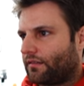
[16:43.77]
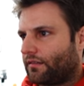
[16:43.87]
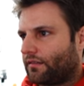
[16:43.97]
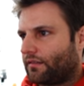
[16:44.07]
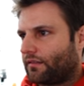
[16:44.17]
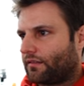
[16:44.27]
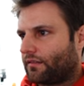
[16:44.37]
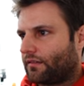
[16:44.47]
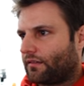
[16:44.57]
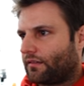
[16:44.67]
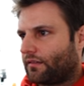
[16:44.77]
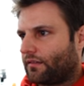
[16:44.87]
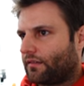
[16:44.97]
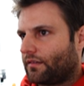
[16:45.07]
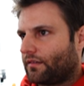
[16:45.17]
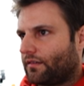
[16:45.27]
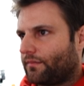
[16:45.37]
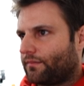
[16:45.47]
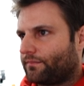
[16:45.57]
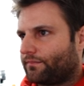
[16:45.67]

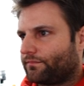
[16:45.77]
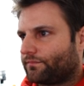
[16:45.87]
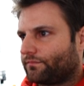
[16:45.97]
(silence)